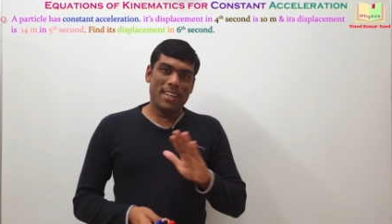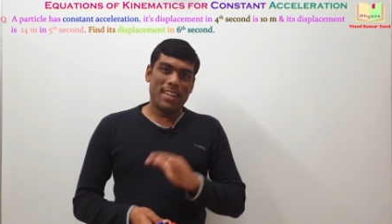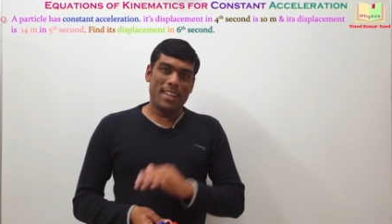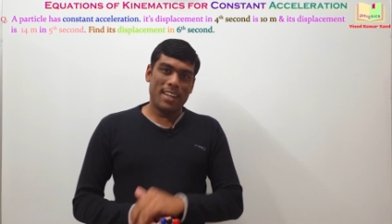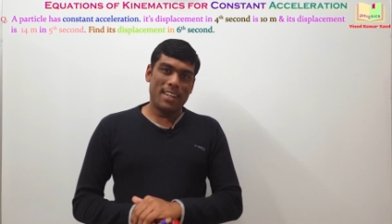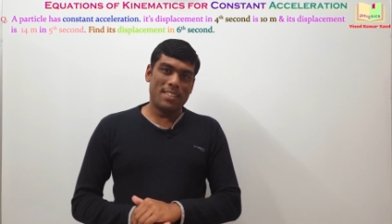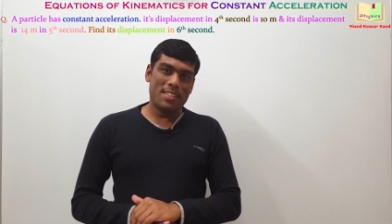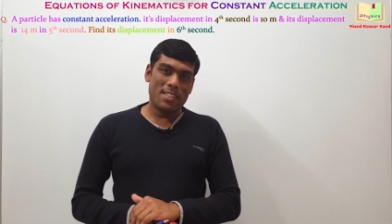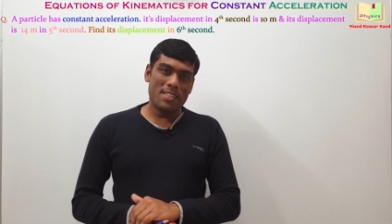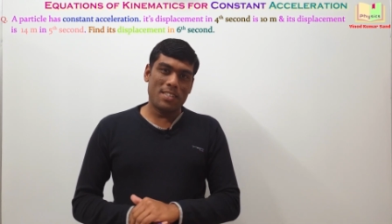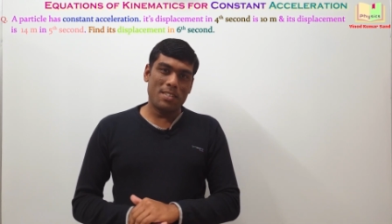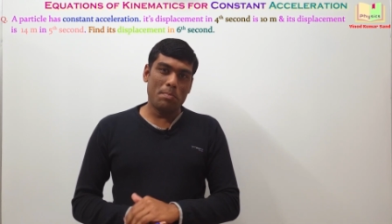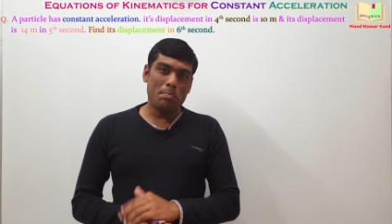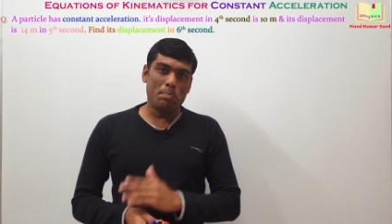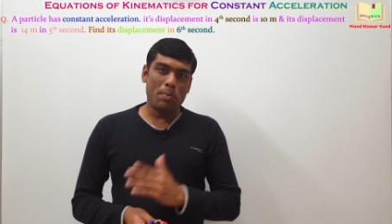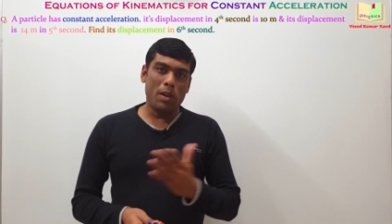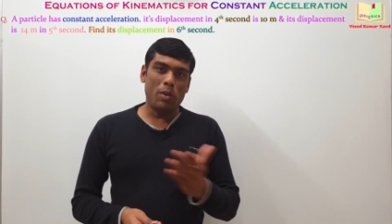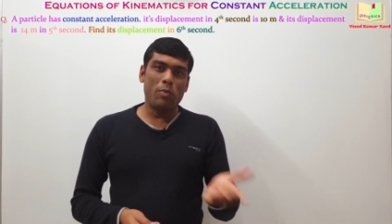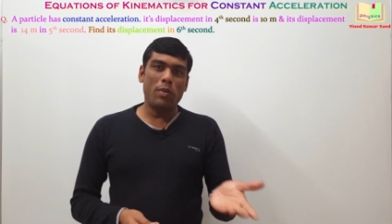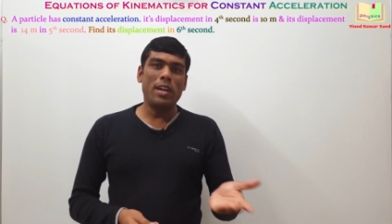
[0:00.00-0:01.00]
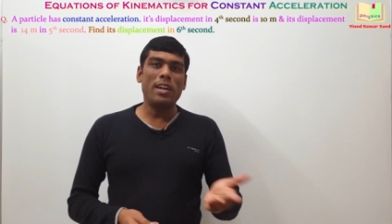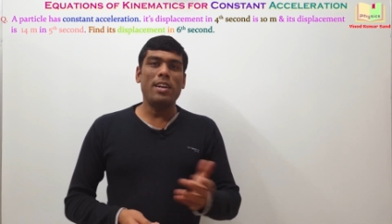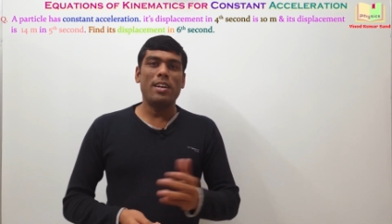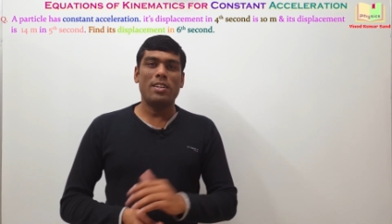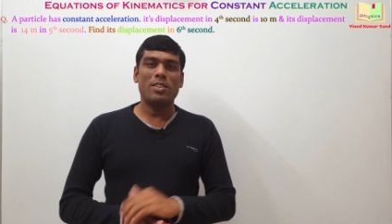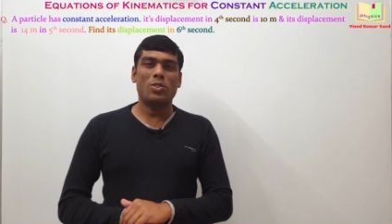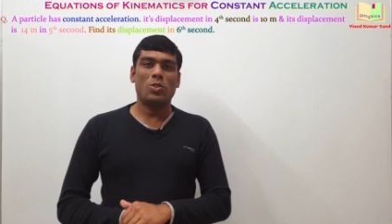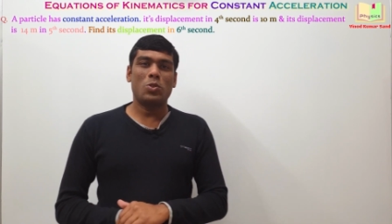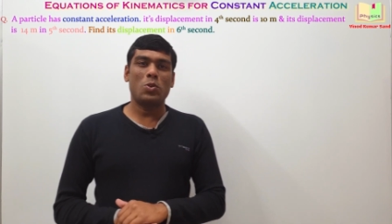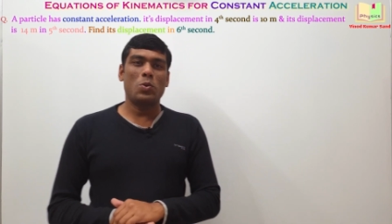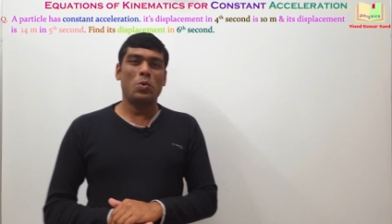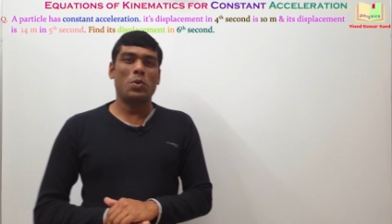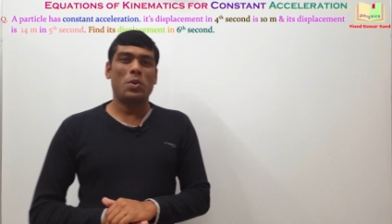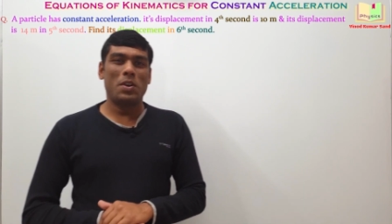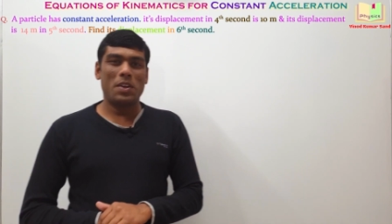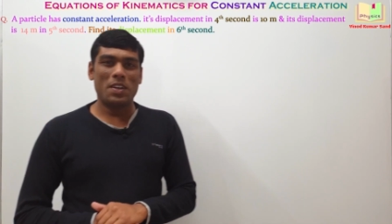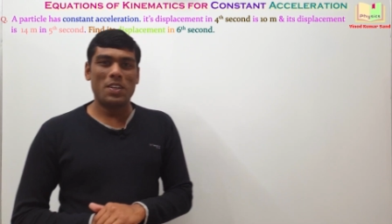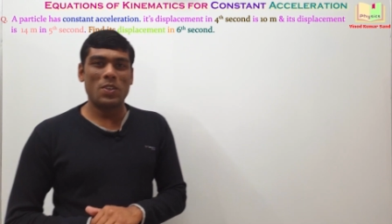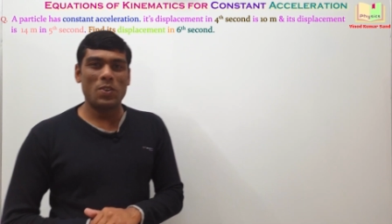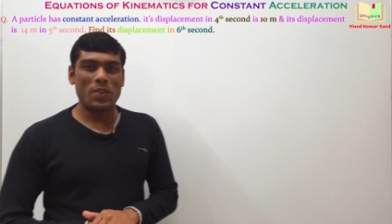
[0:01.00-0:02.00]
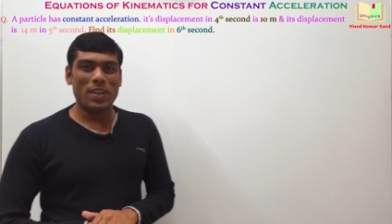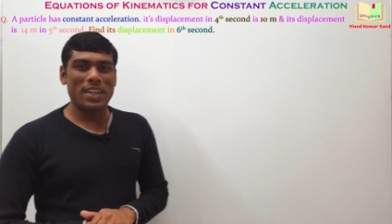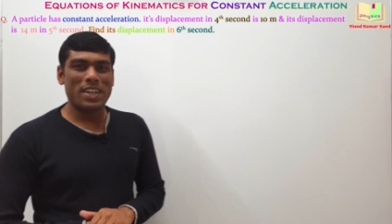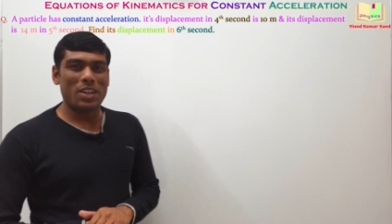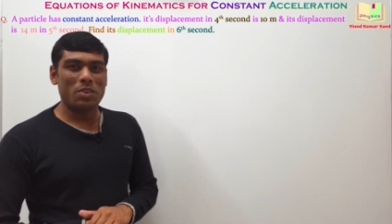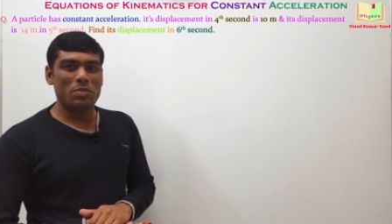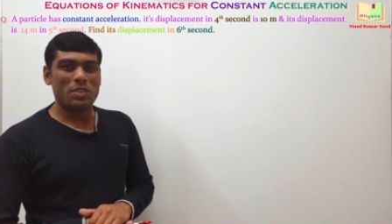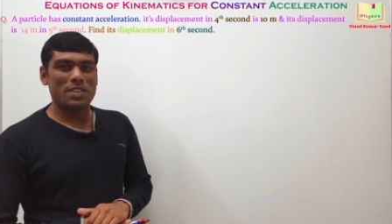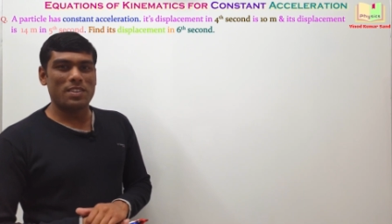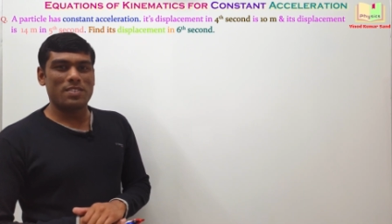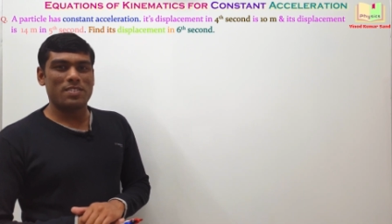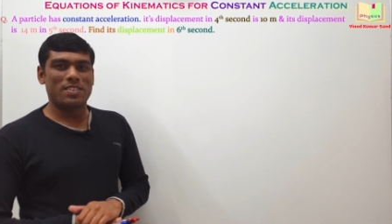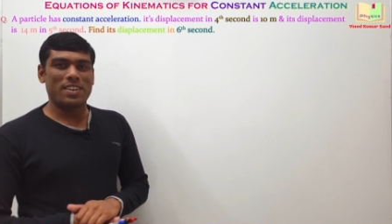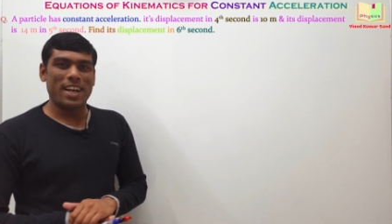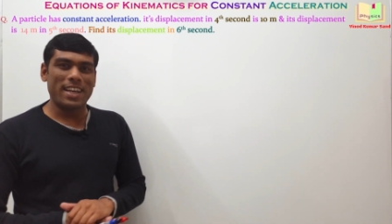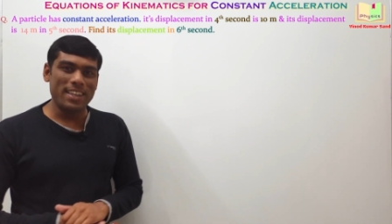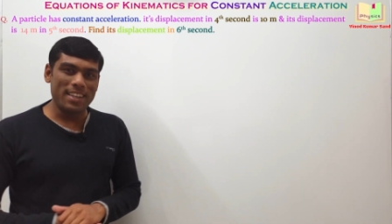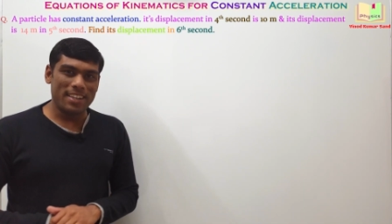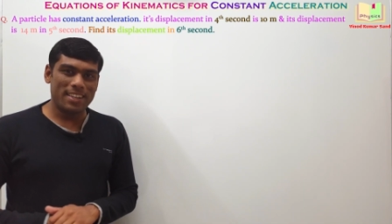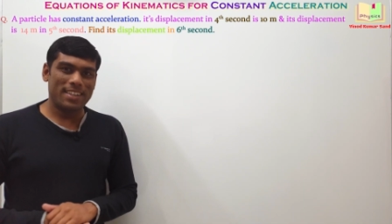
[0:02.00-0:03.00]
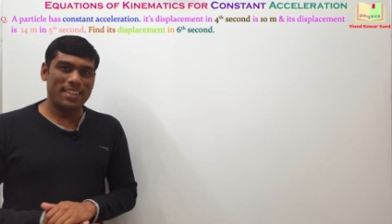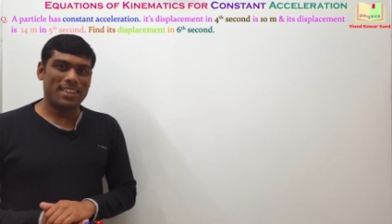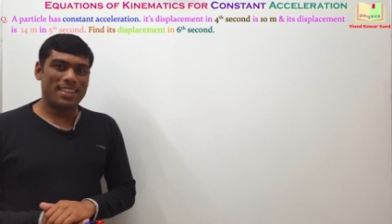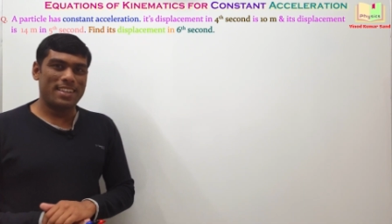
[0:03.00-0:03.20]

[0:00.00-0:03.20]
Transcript: It's a simple one, so you can give it a try.